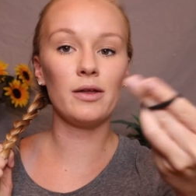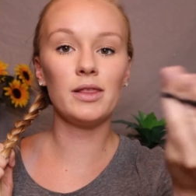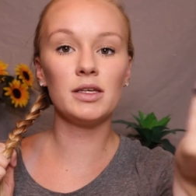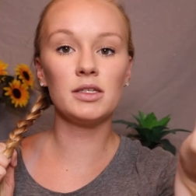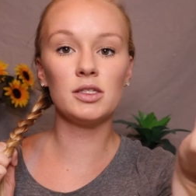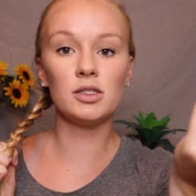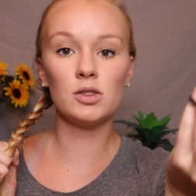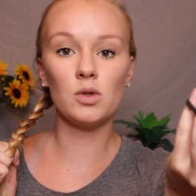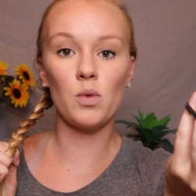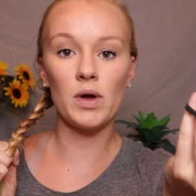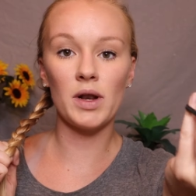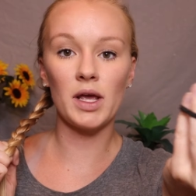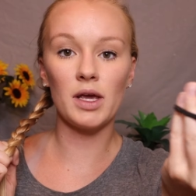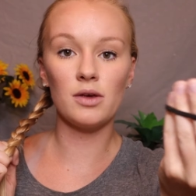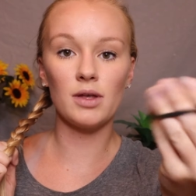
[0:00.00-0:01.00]
This is the
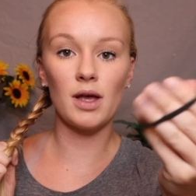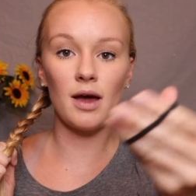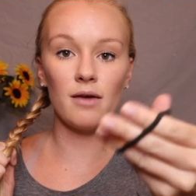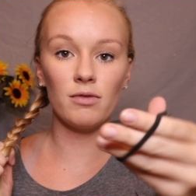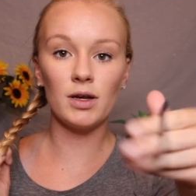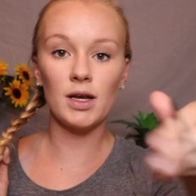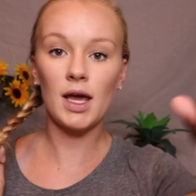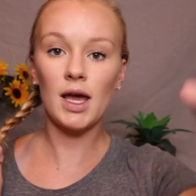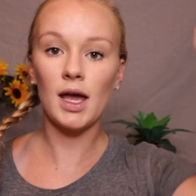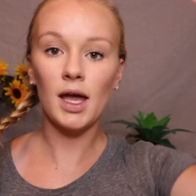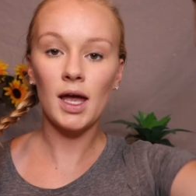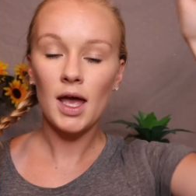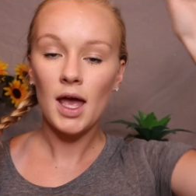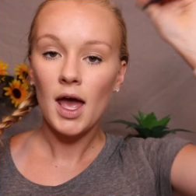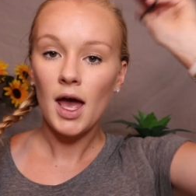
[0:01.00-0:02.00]
one I use every day.